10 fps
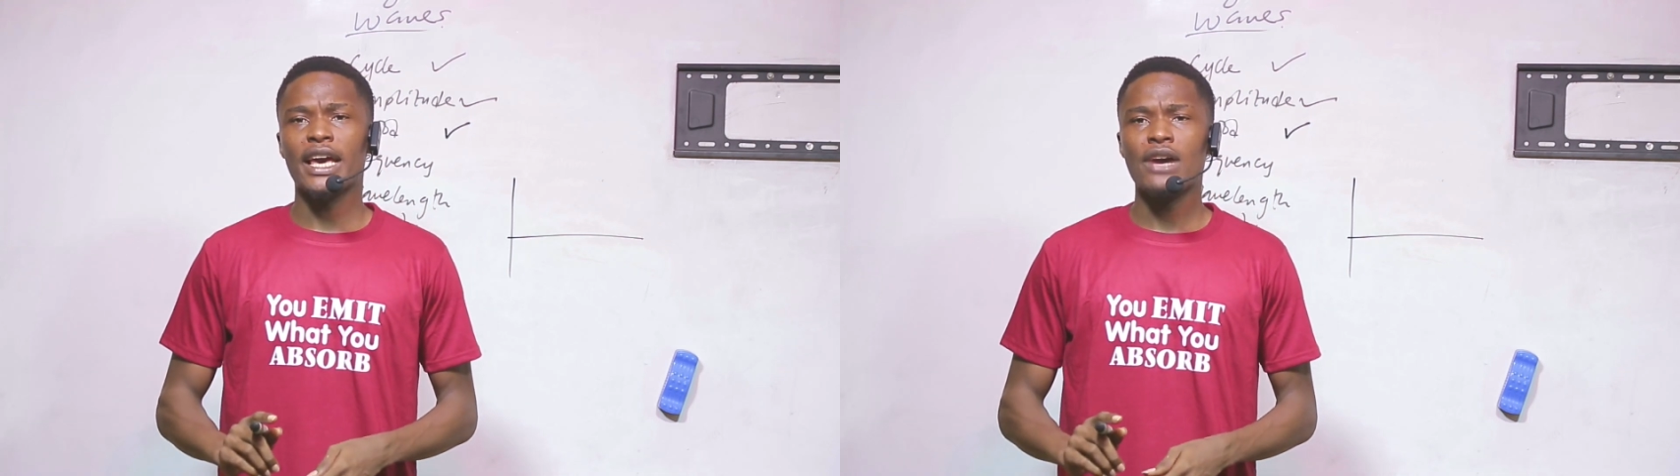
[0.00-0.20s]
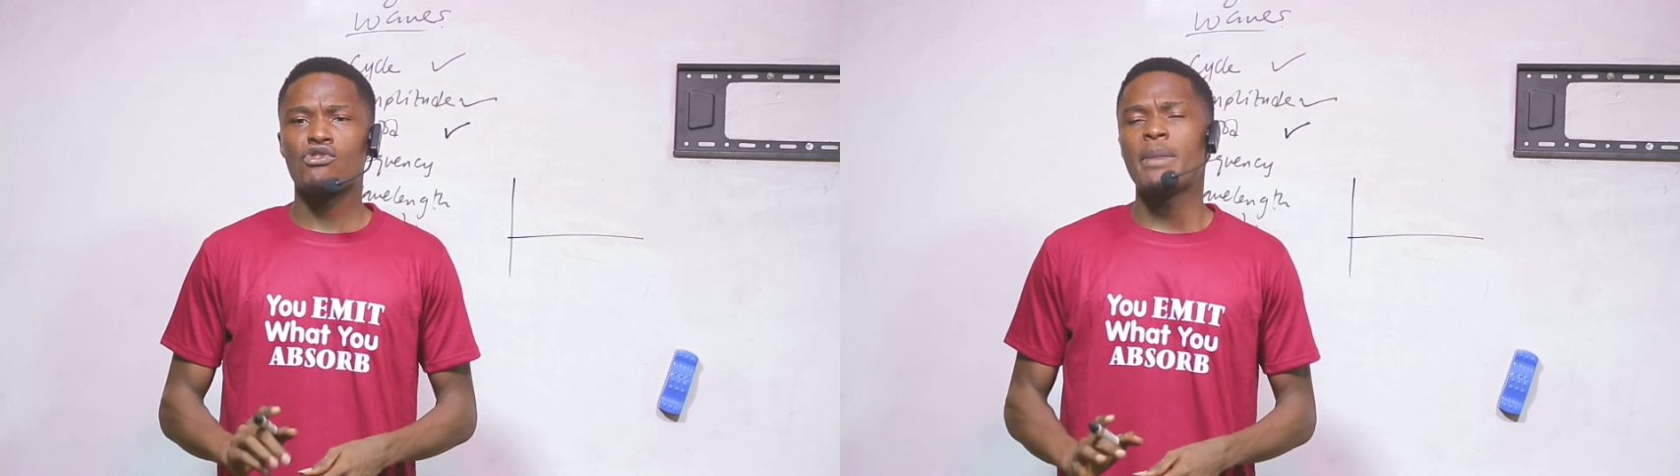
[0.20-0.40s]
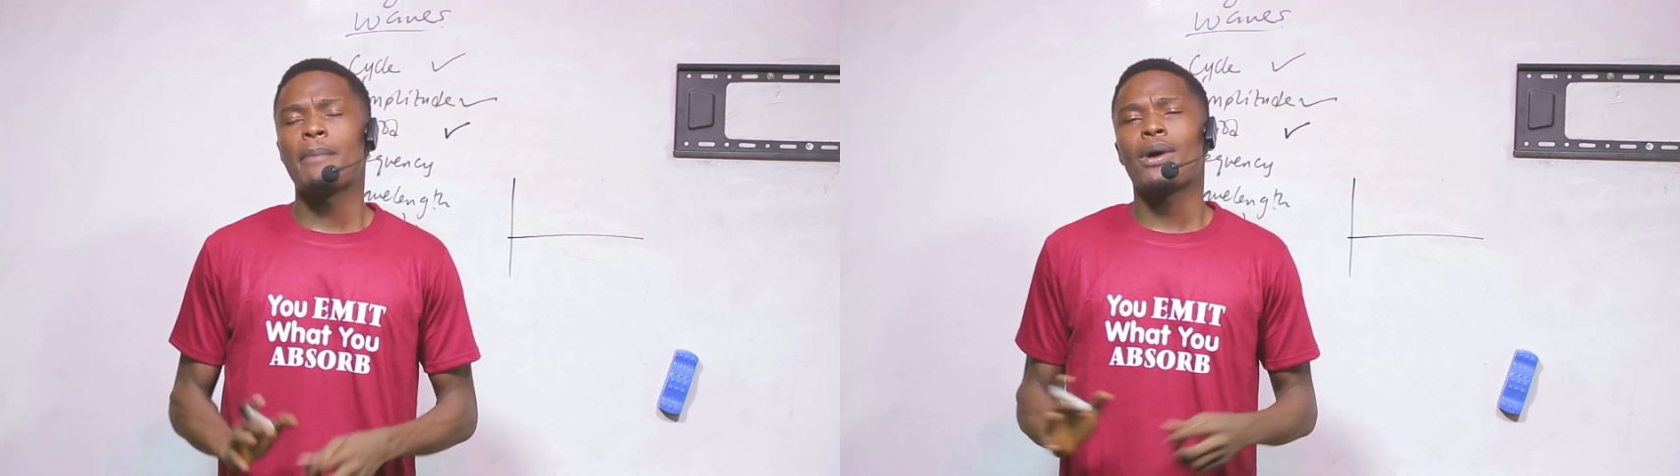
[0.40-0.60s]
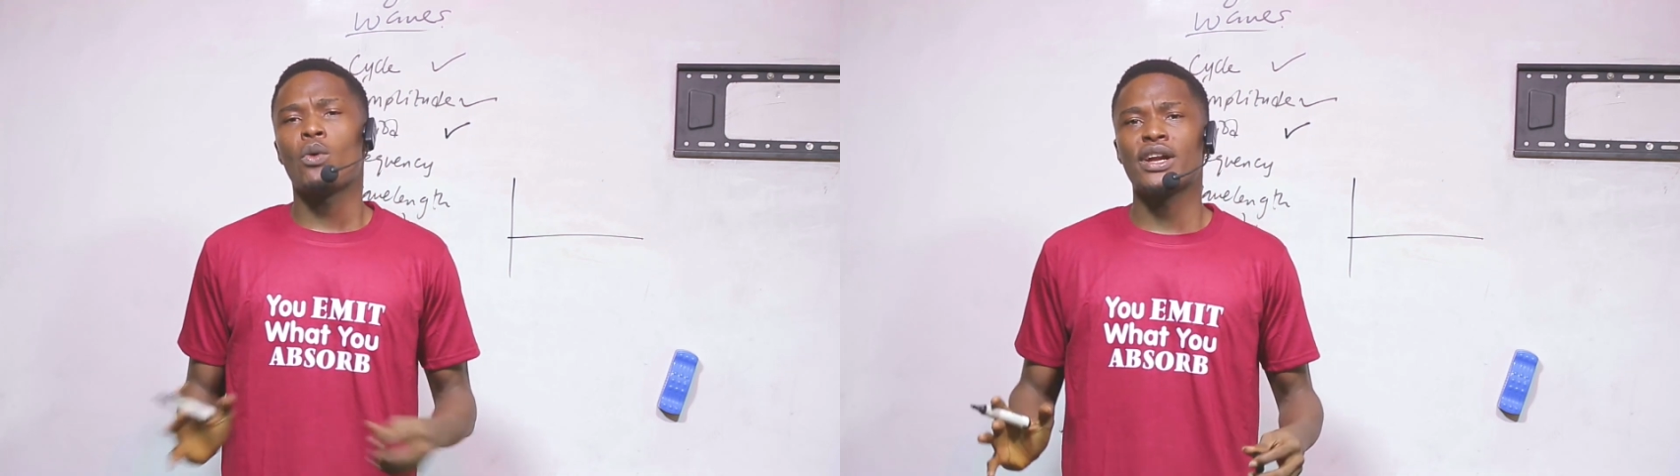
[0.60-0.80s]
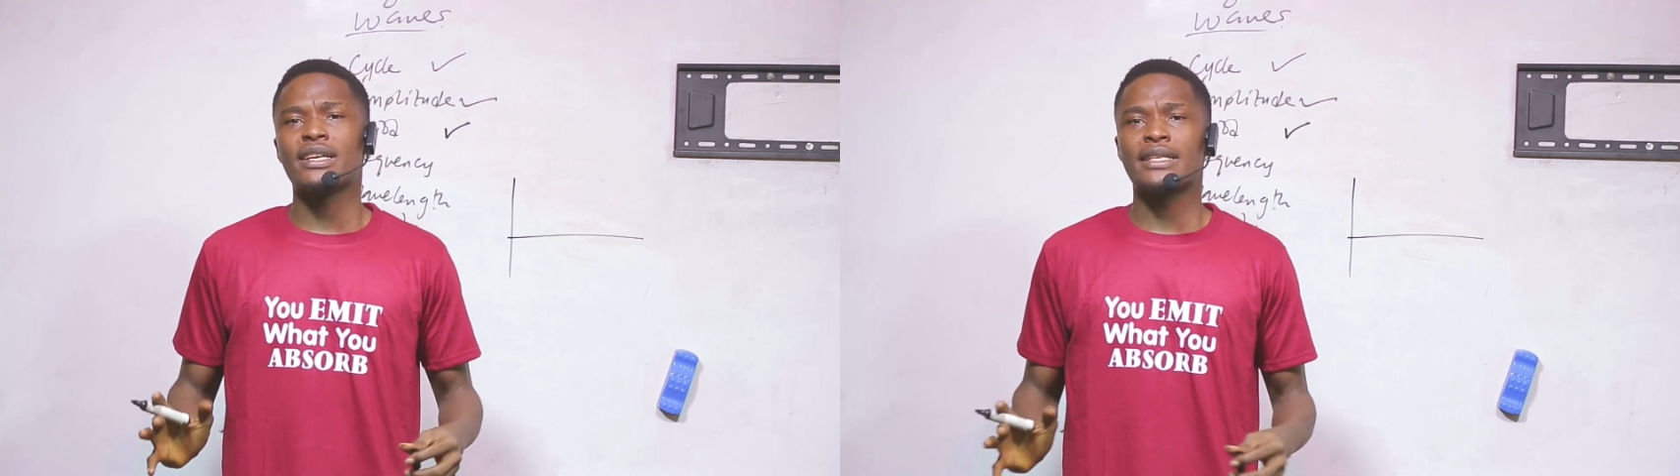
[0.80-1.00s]
Okay,
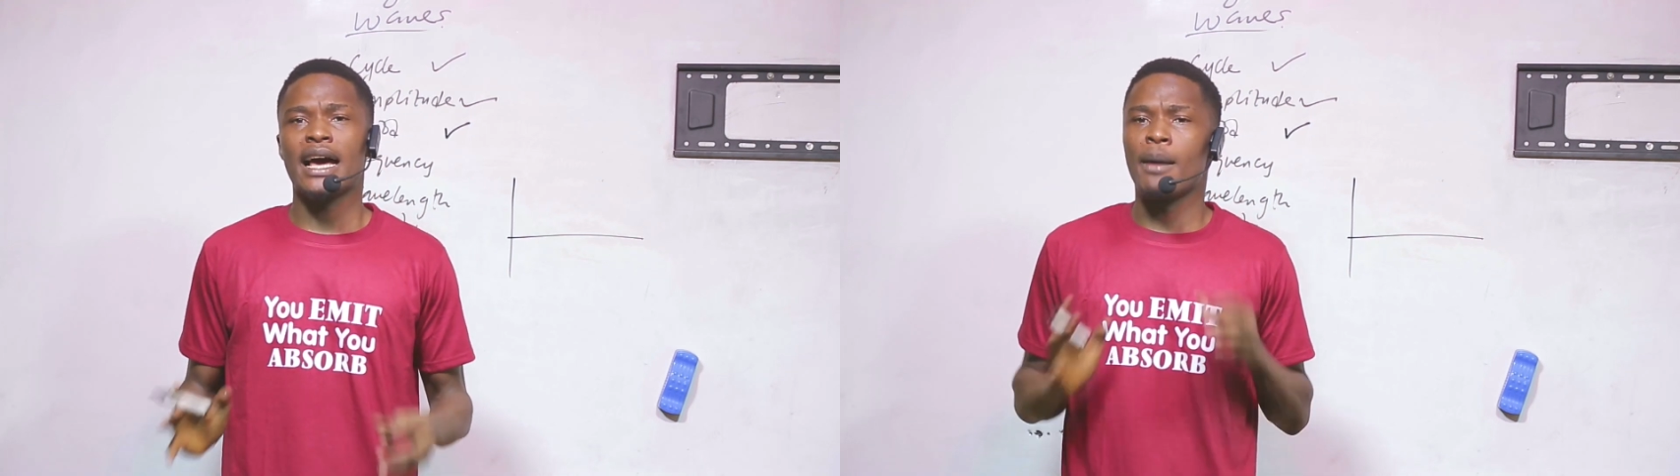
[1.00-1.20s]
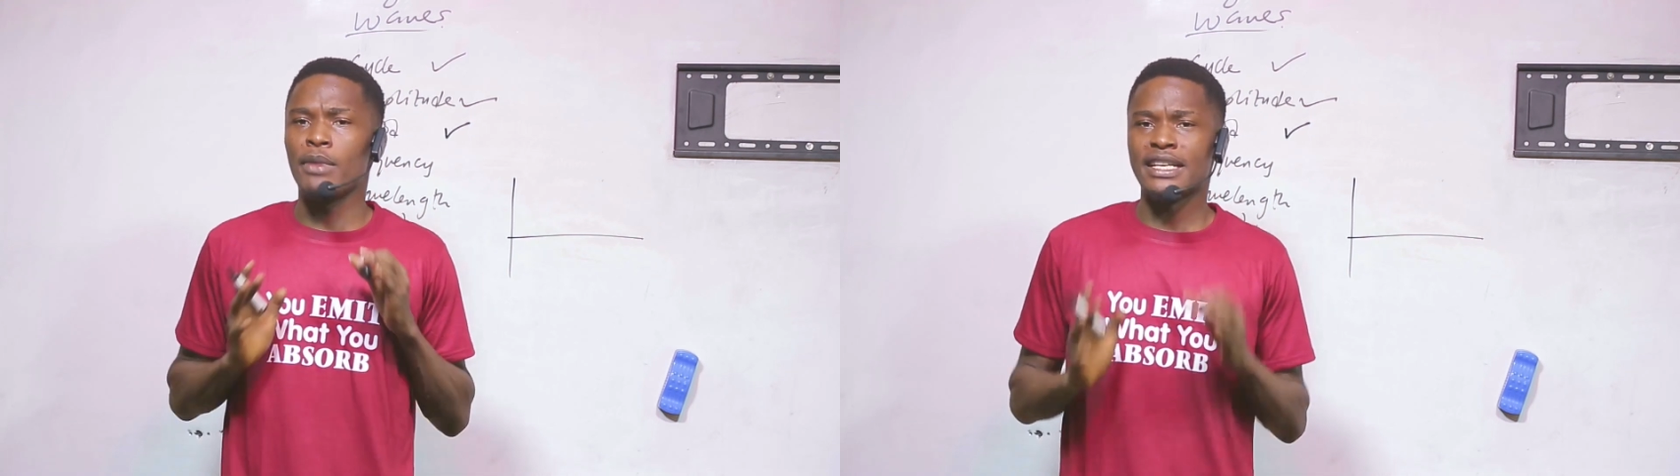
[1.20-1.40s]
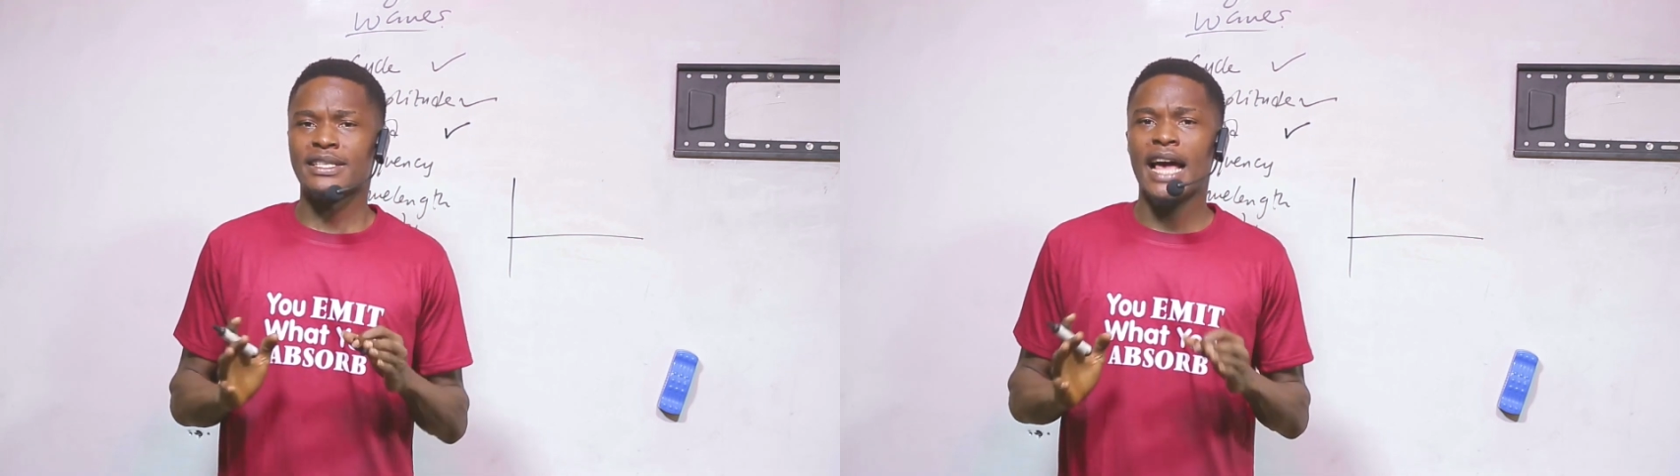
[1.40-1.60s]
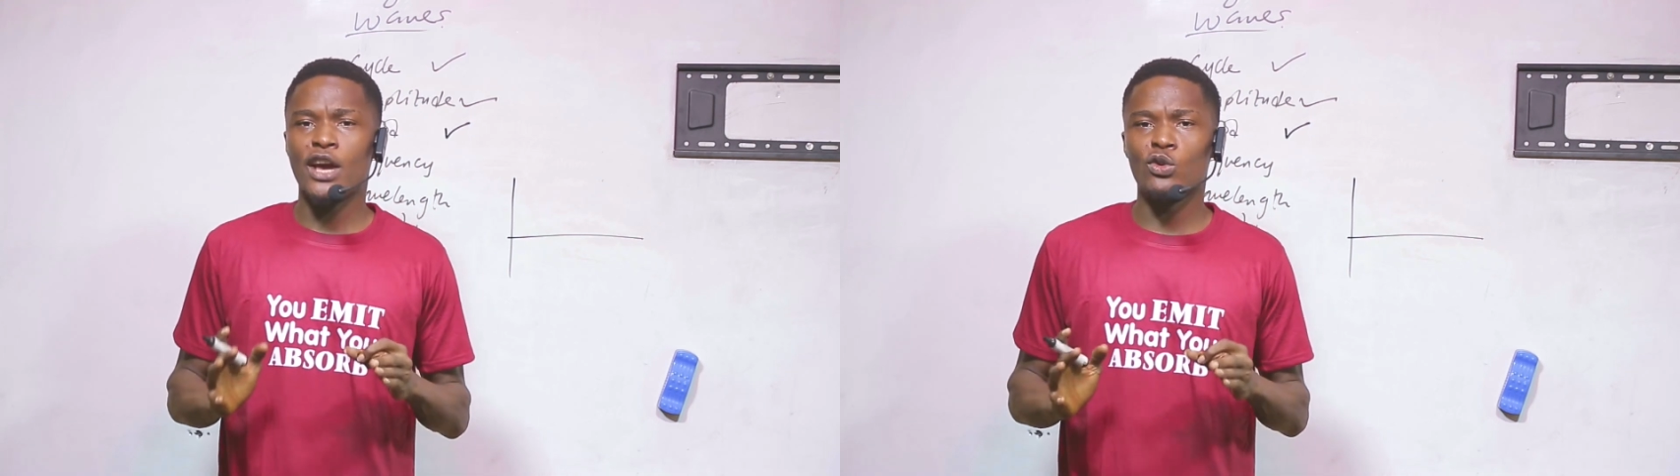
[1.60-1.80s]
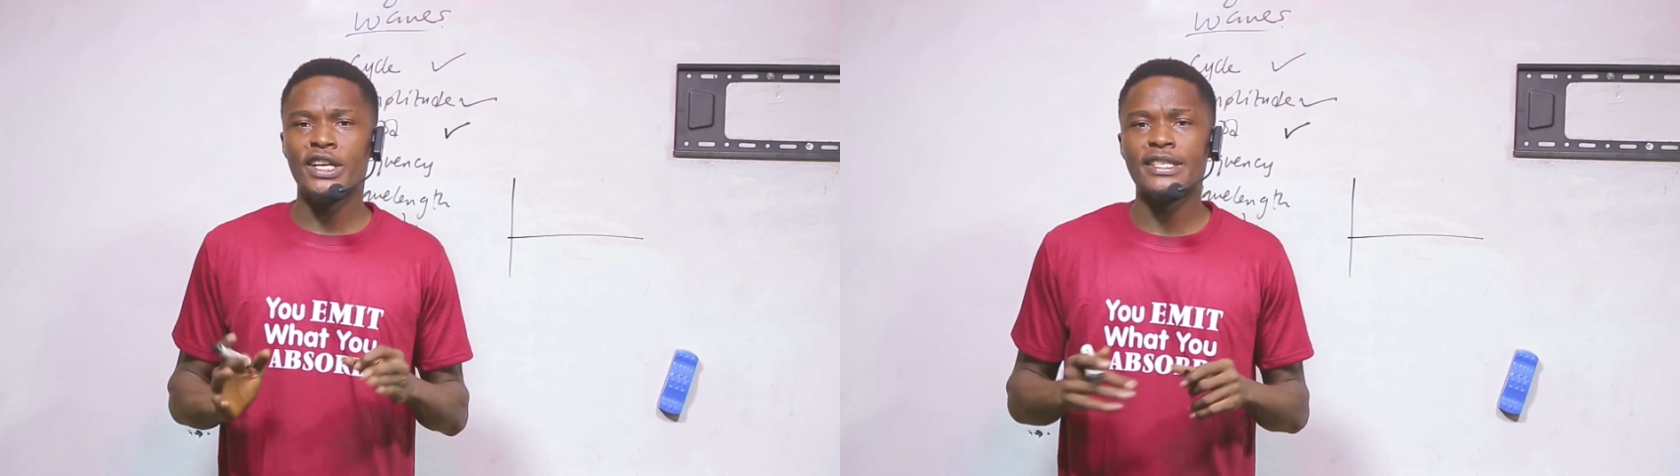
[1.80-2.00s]
remember what a
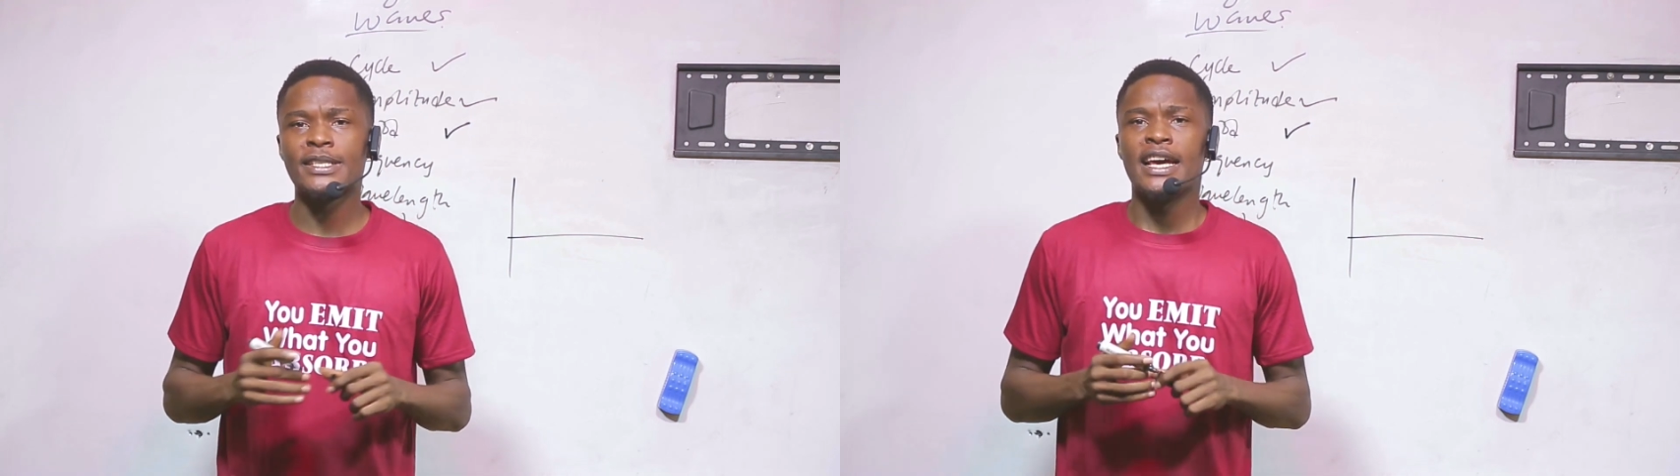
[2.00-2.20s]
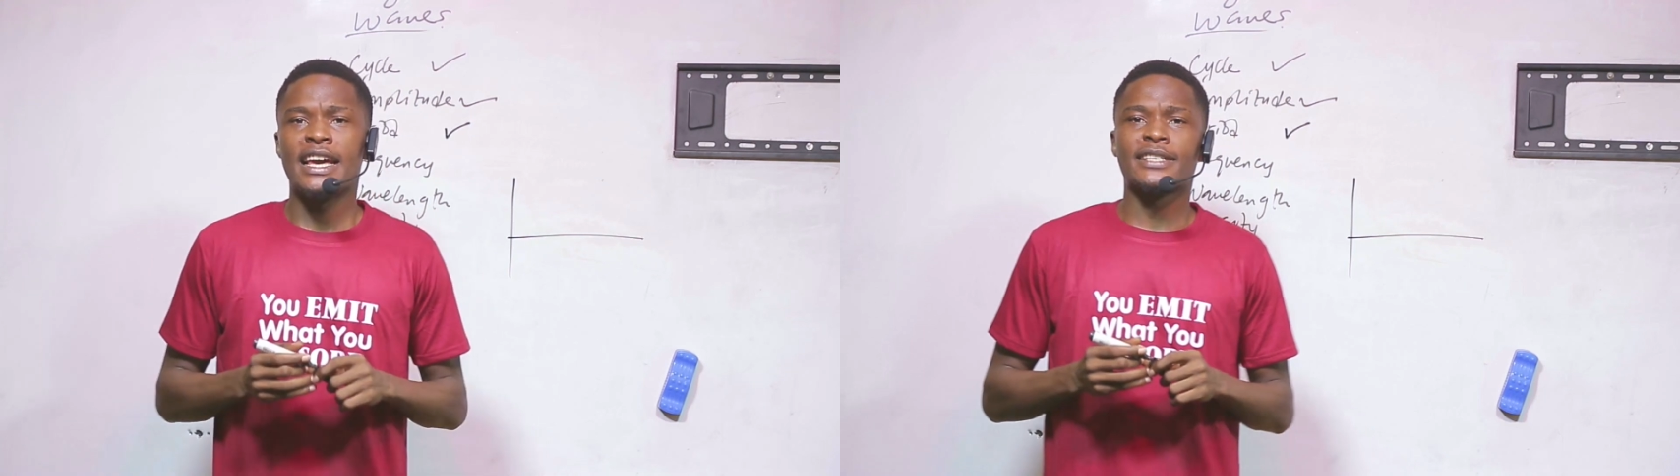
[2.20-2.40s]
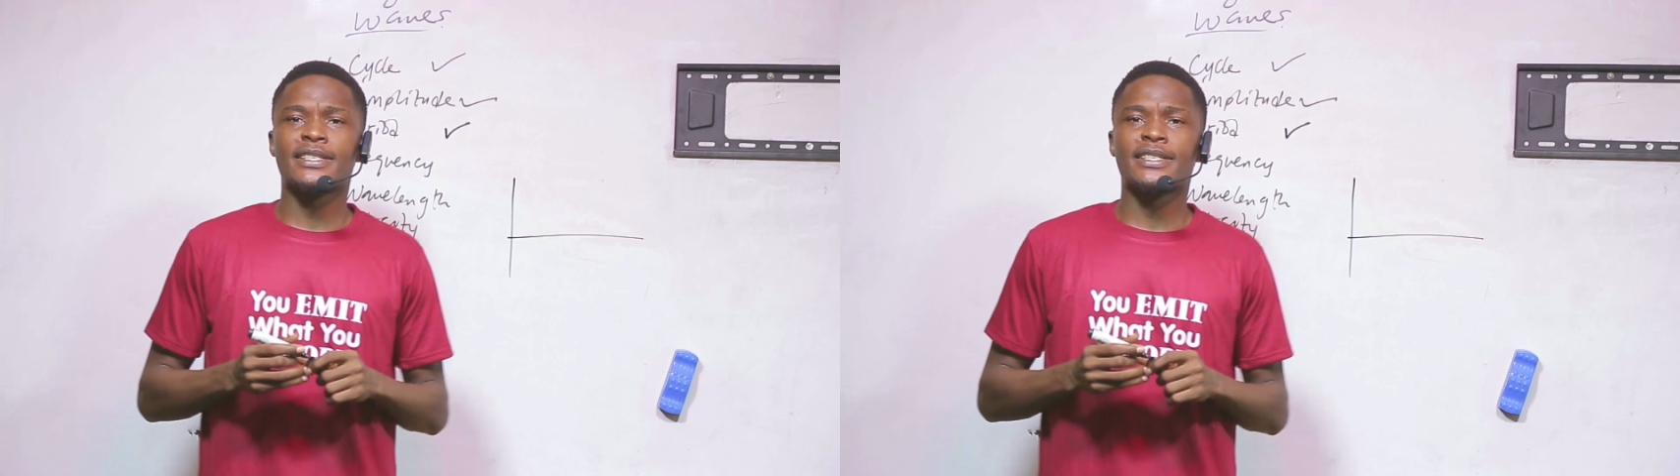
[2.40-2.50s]
cycle is.